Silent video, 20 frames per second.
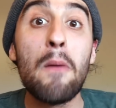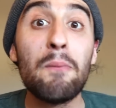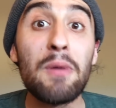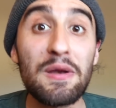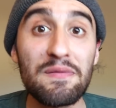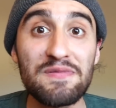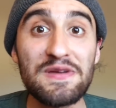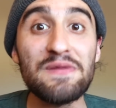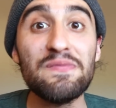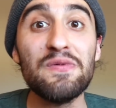
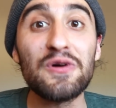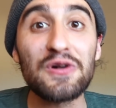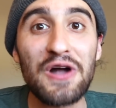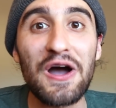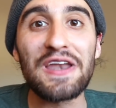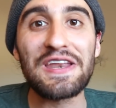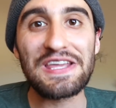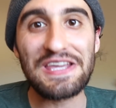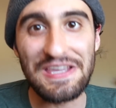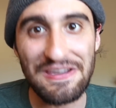But people
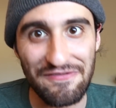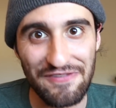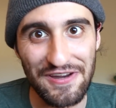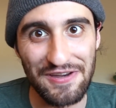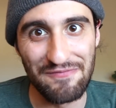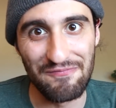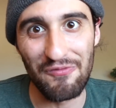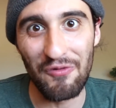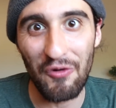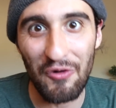got
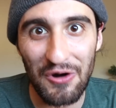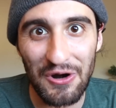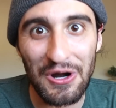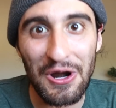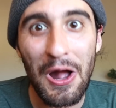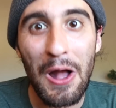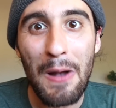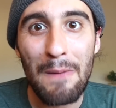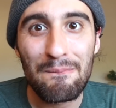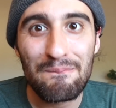even
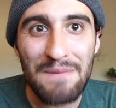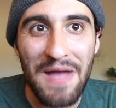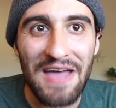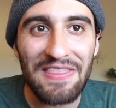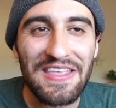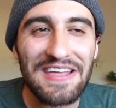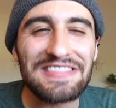more mad.